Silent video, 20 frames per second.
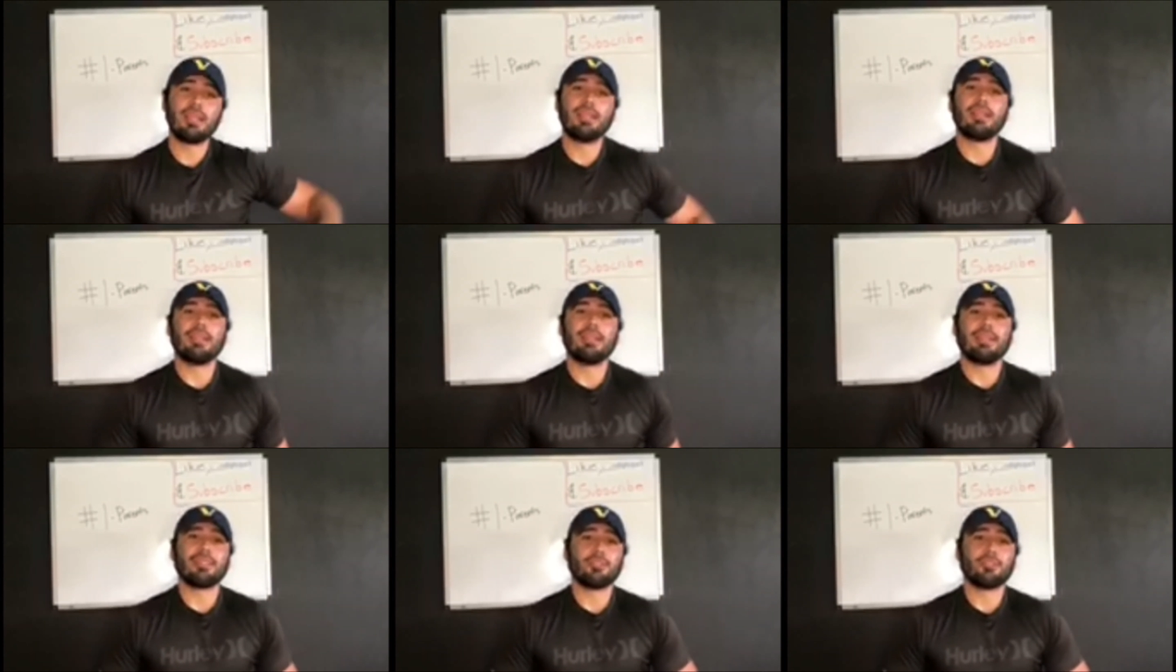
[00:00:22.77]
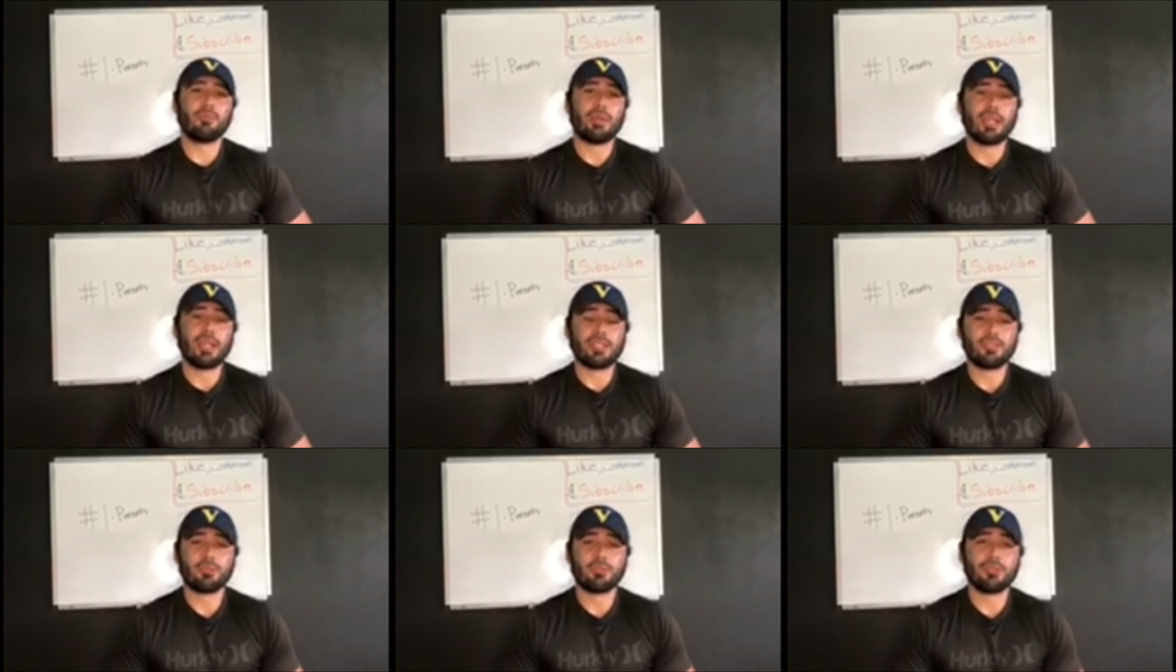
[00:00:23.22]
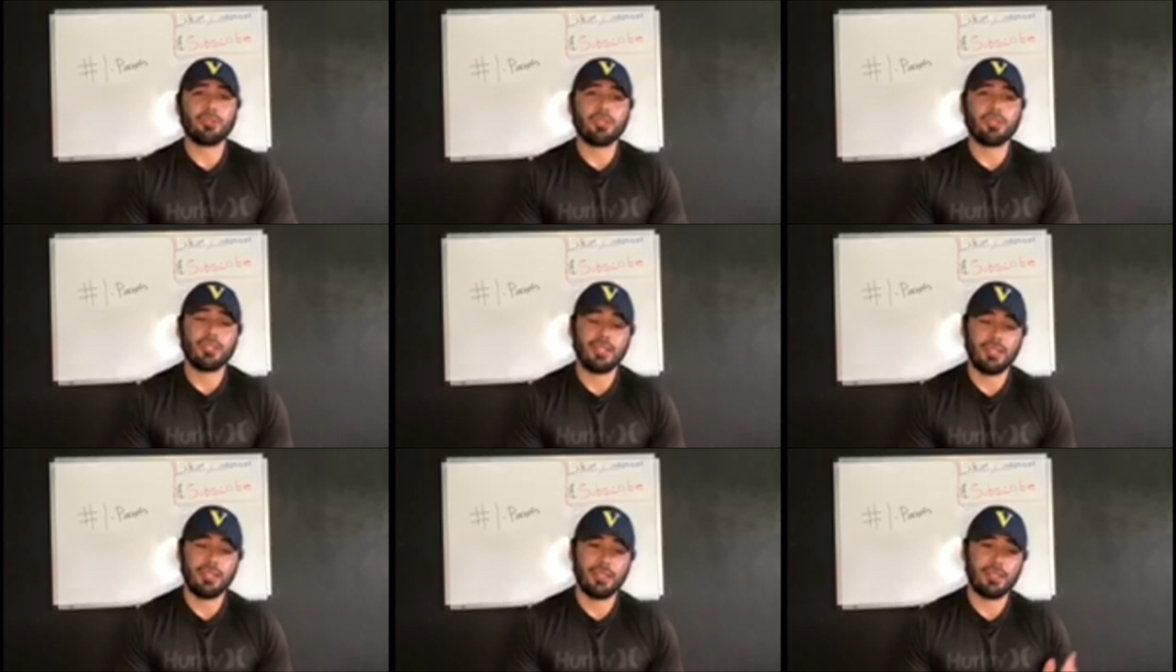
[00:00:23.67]
It's a ranch where
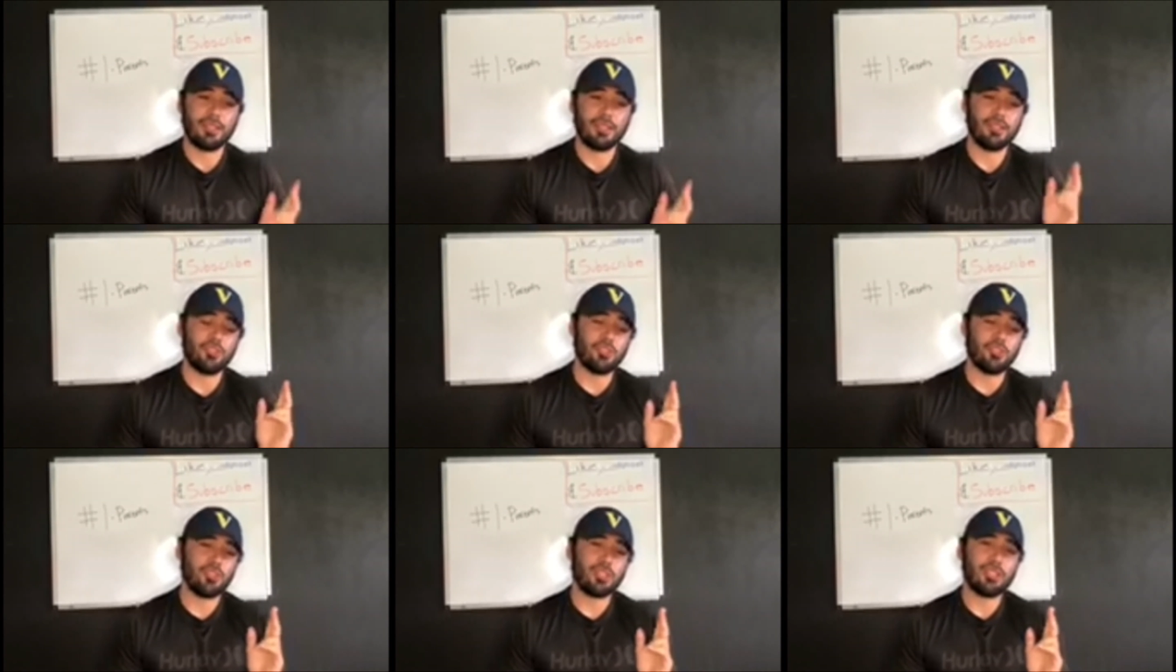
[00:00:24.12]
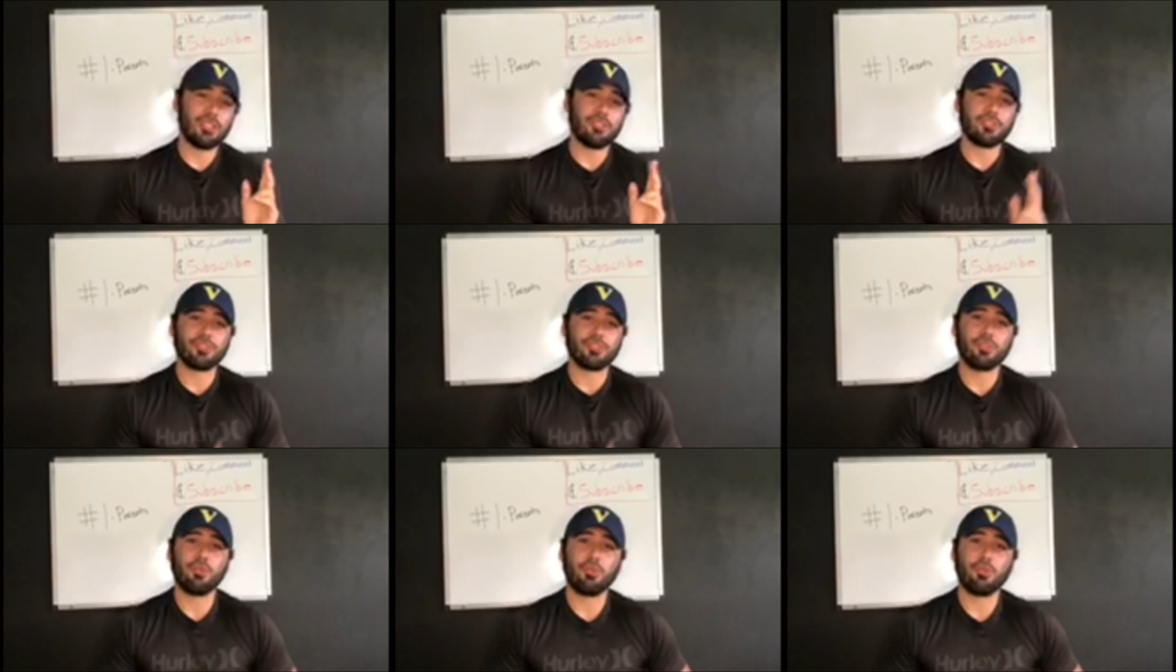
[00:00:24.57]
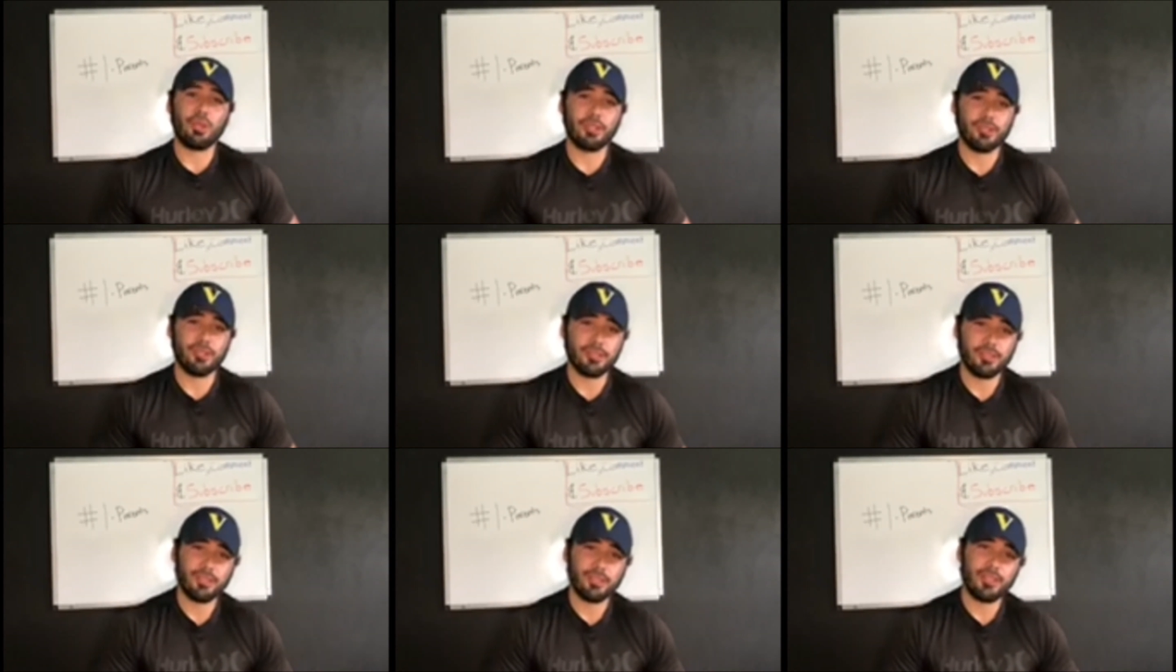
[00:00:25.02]
usually there's no water,